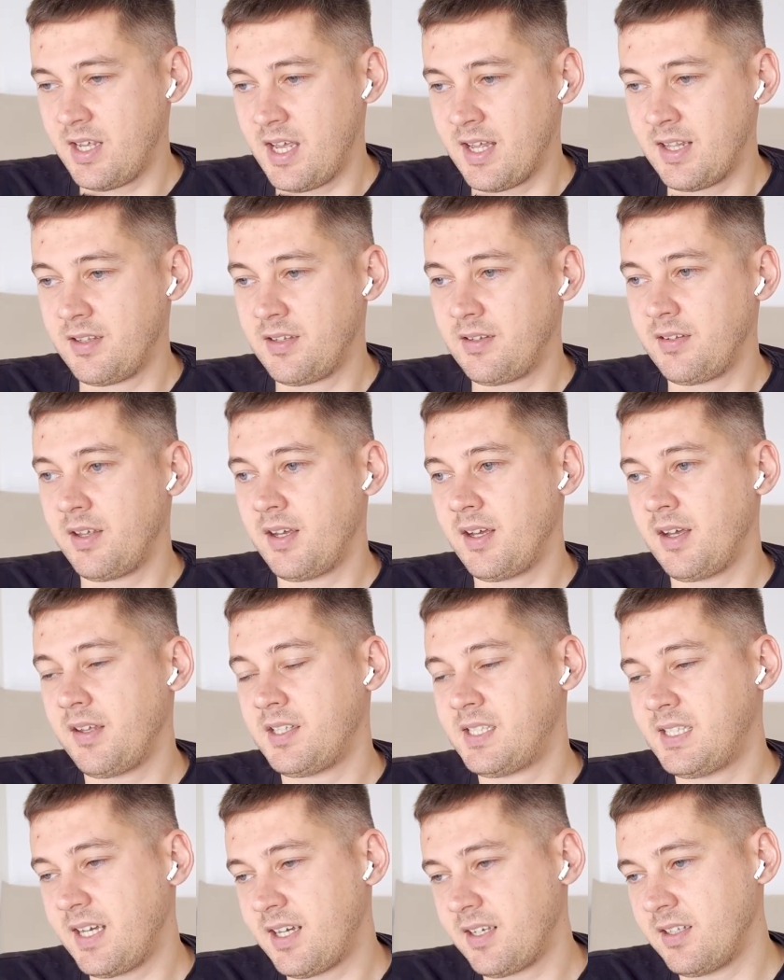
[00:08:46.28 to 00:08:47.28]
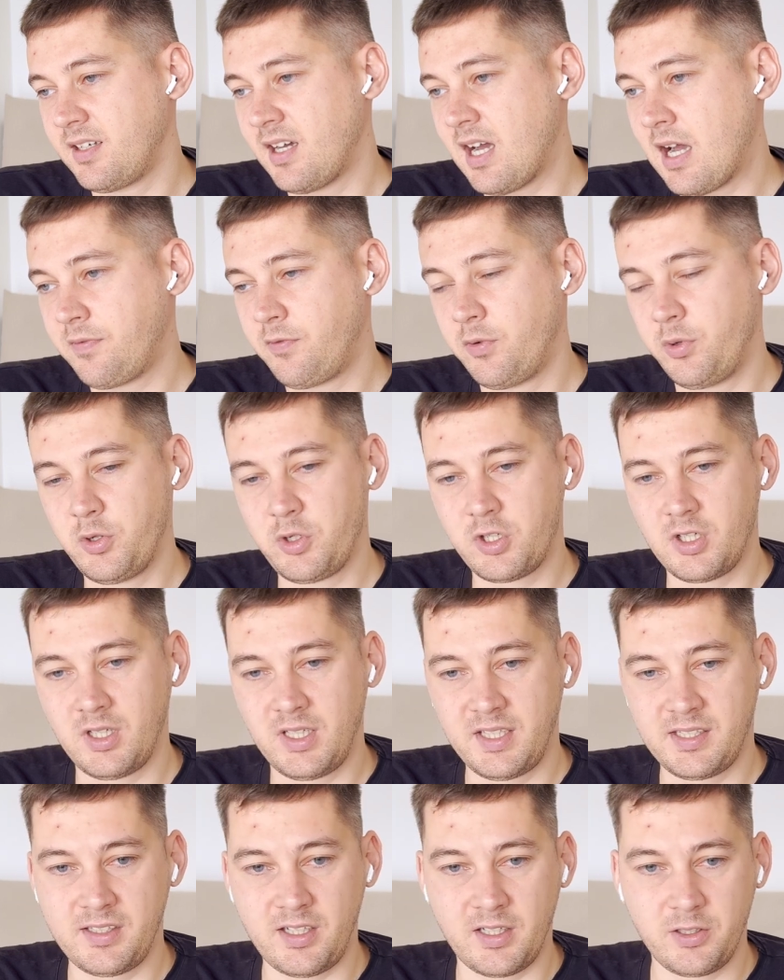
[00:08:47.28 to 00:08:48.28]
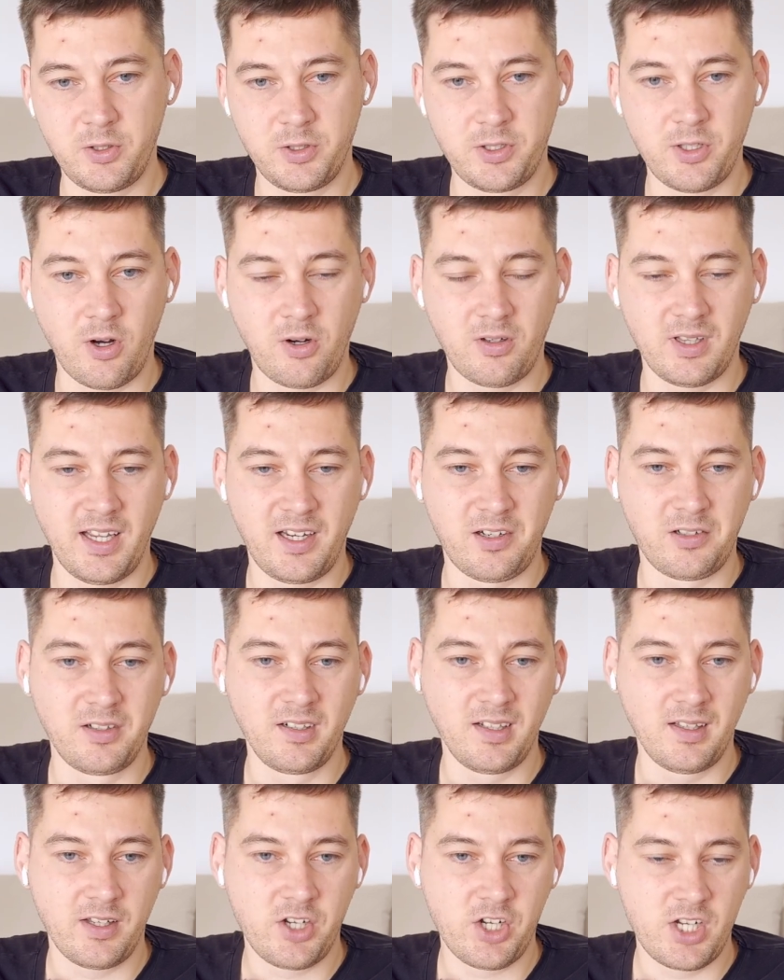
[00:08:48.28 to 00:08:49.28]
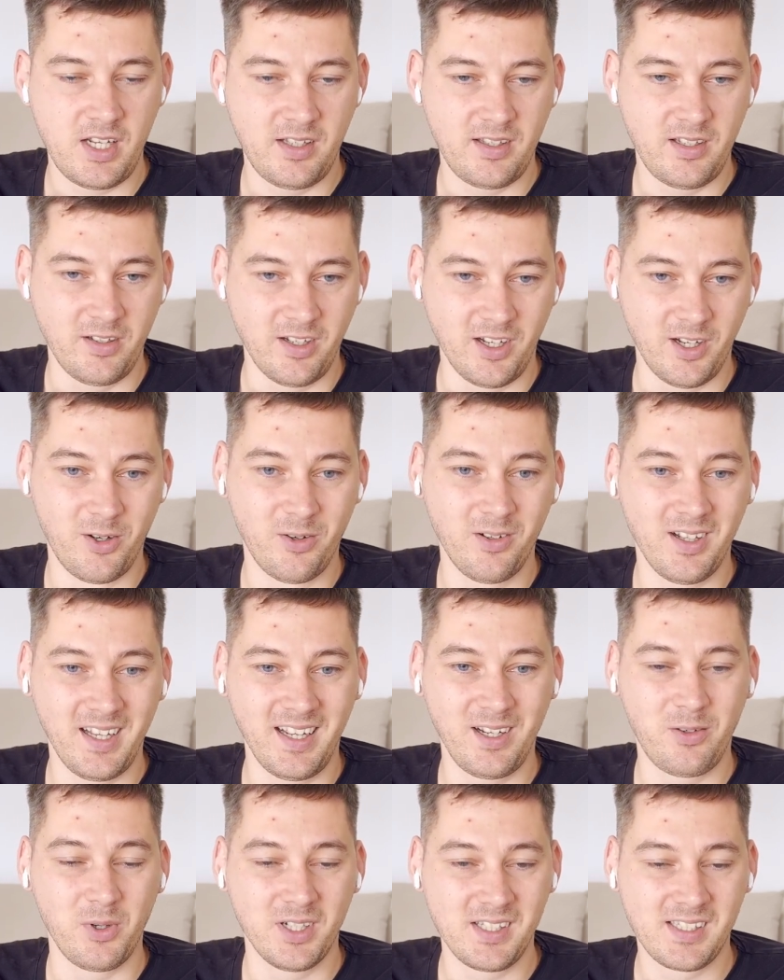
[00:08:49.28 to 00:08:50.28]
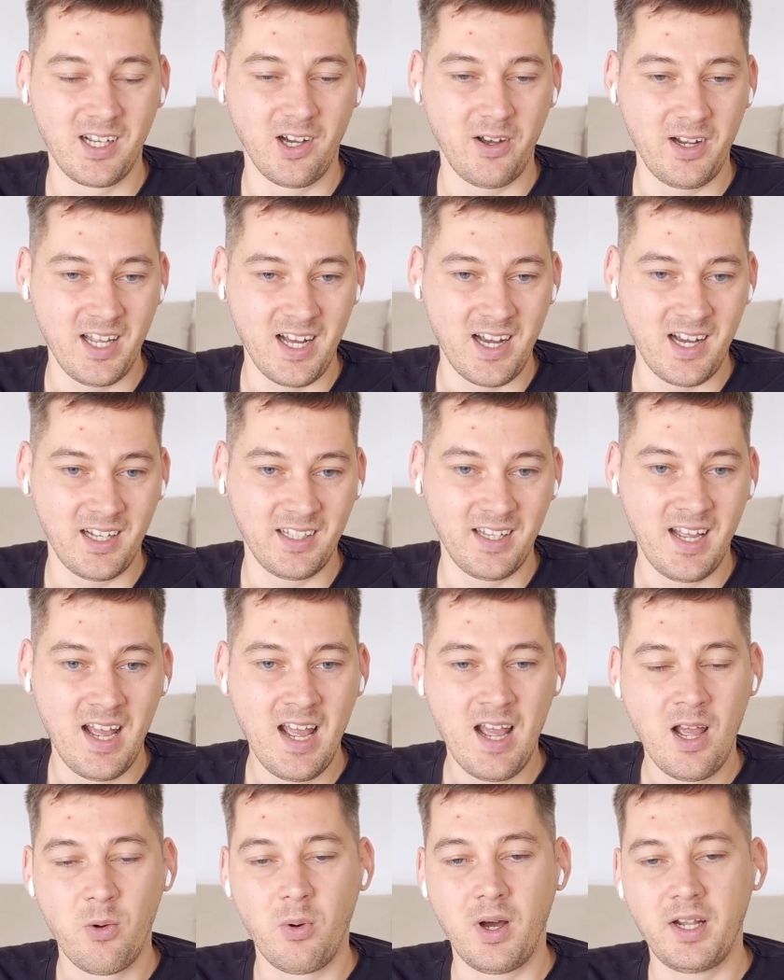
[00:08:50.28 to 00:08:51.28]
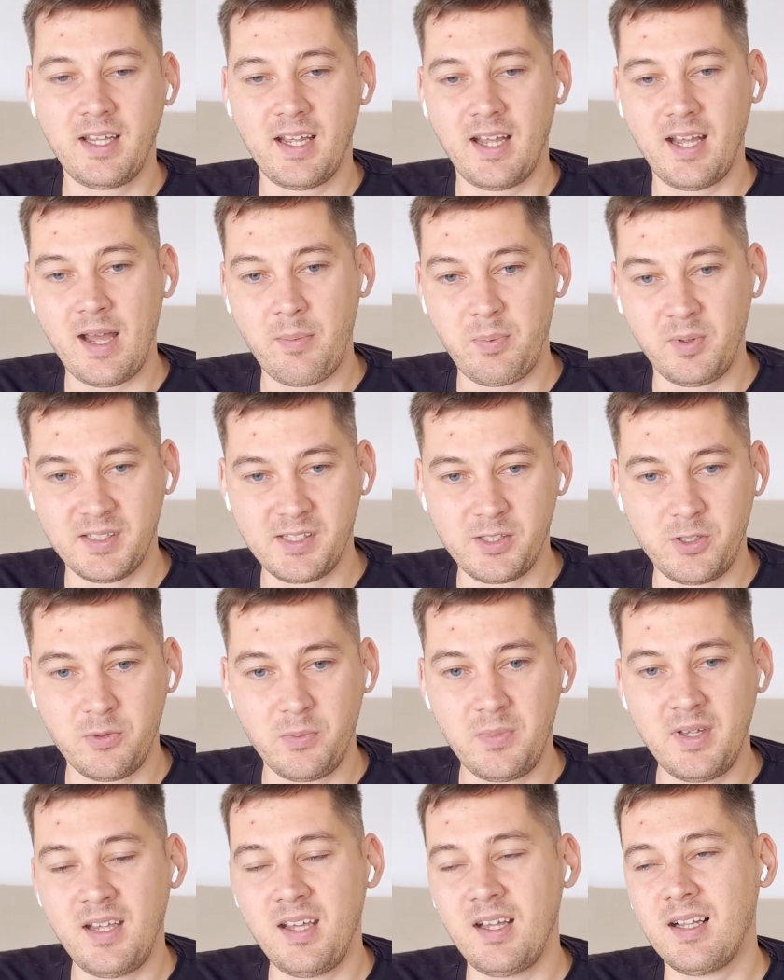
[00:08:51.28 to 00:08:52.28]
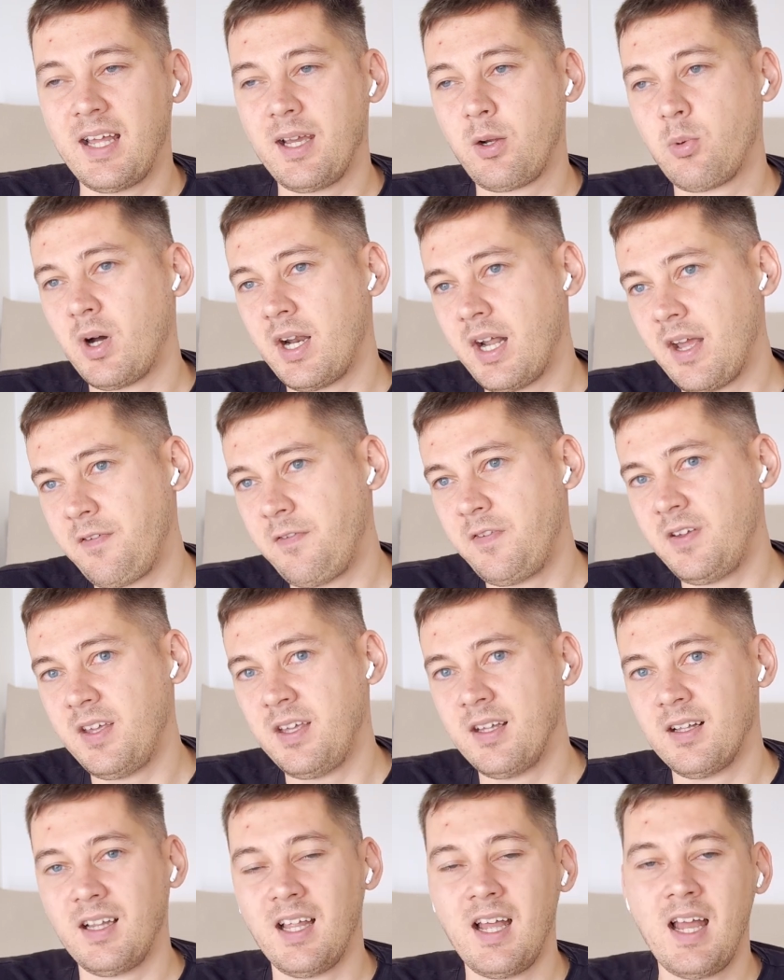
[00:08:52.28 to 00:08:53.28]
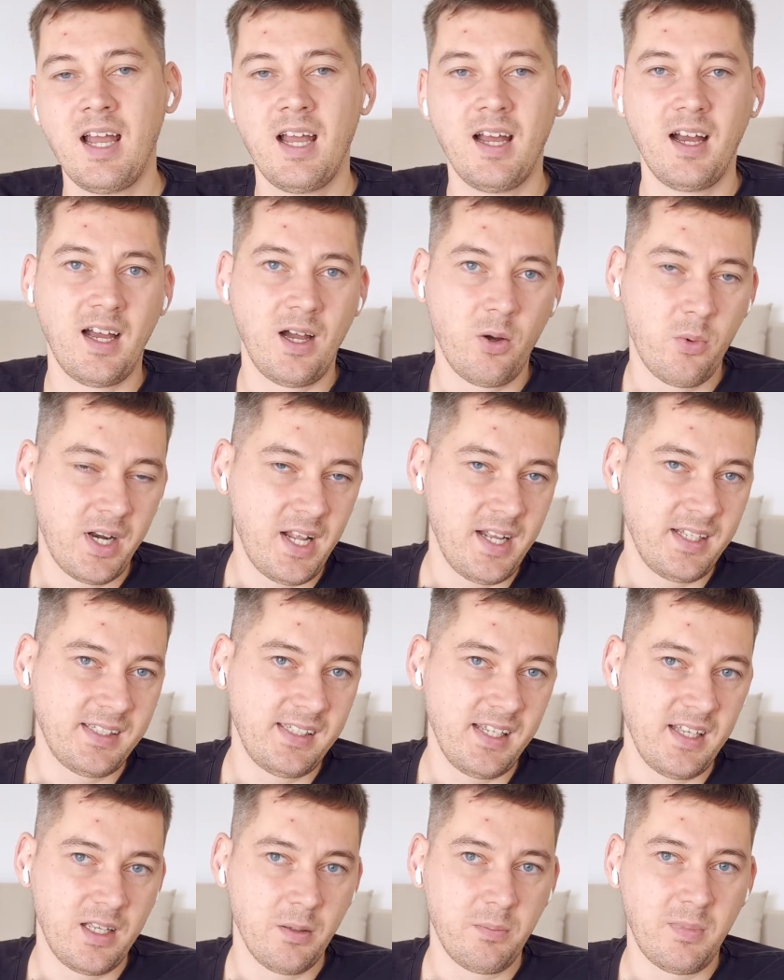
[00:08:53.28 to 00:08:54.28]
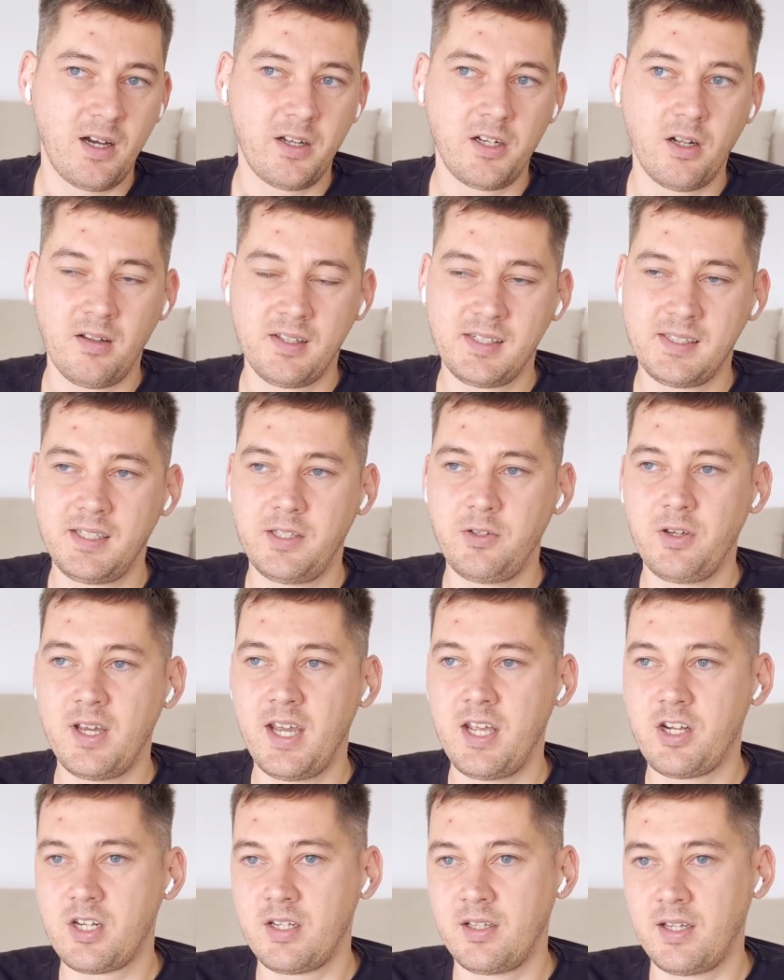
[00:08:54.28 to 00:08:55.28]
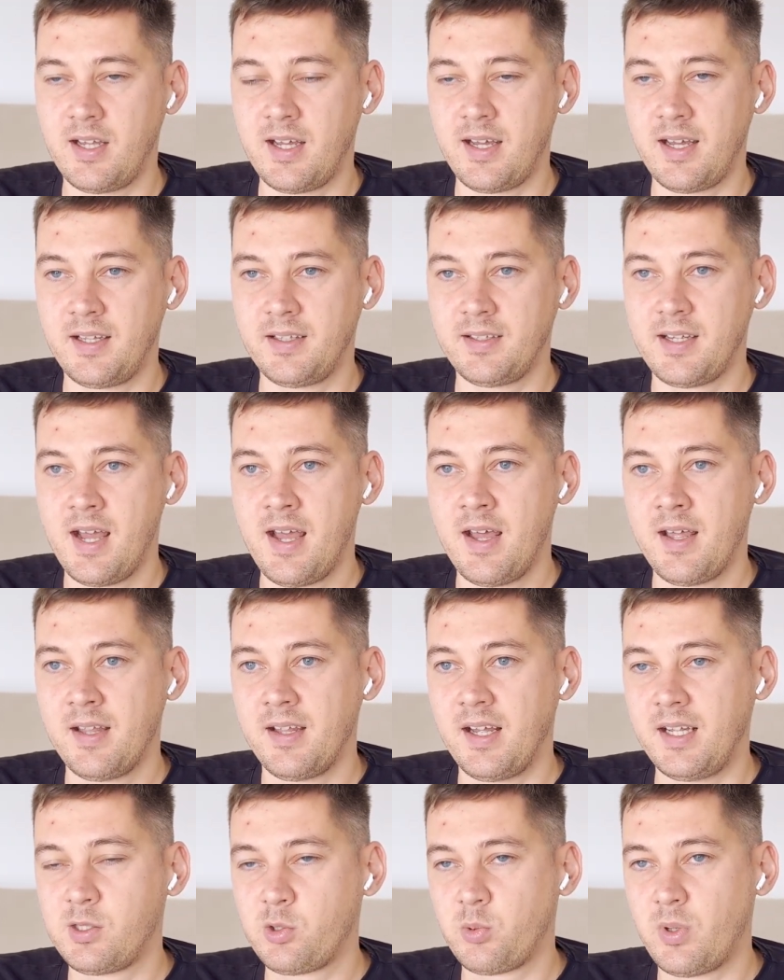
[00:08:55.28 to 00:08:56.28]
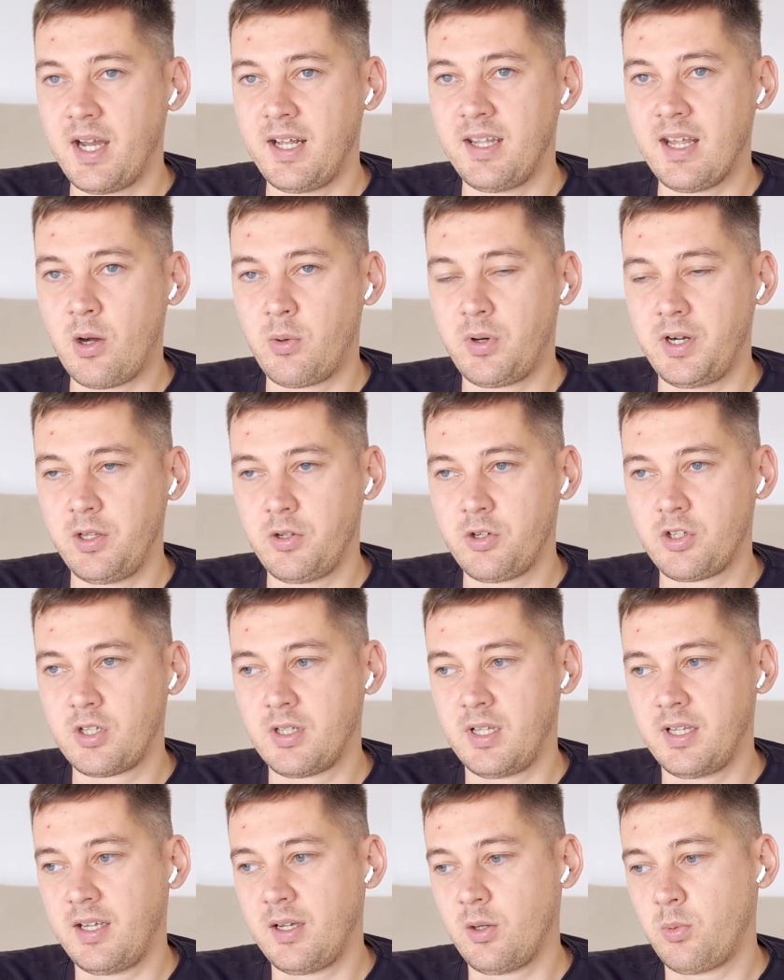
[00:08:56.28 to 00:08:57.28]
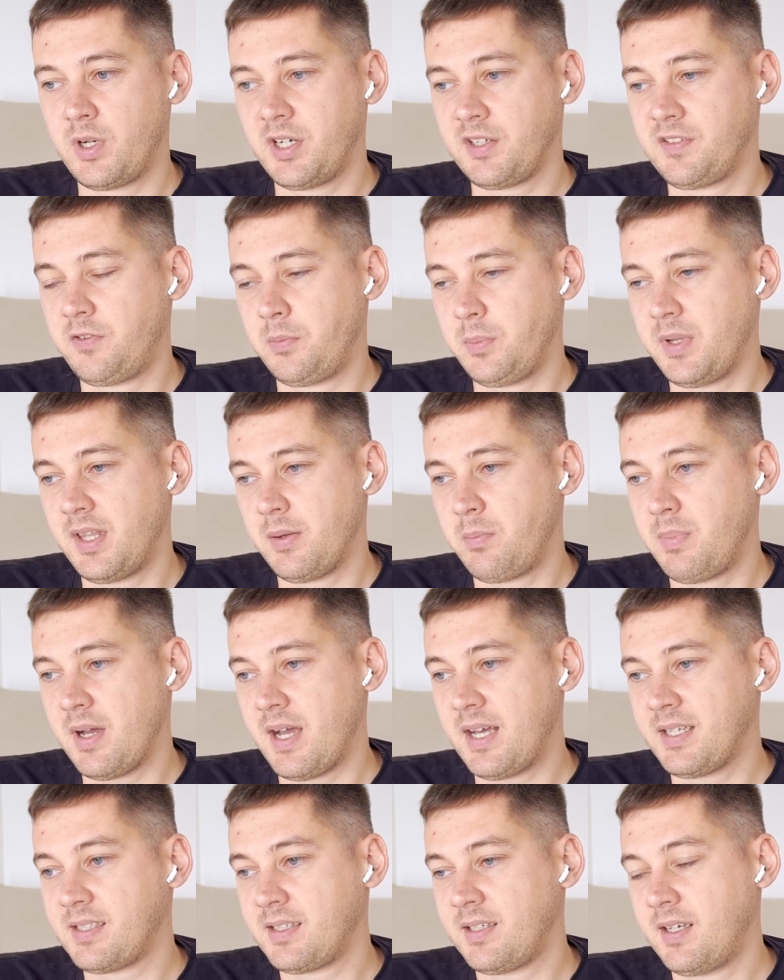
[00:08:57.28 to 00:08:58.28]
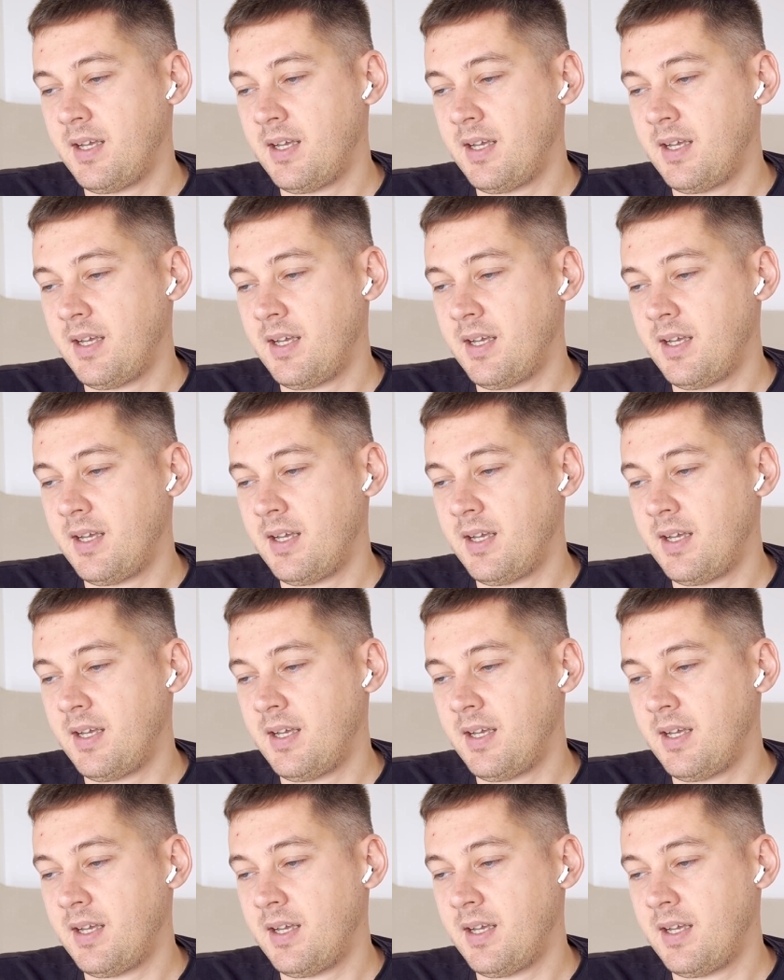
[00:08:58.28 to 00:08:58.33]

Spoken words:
And the second half, we usually start to talk like real shit, like what's going on, what happens to me, like what I feel, what I think about all the situation. And that's why an hour usually works for me the best.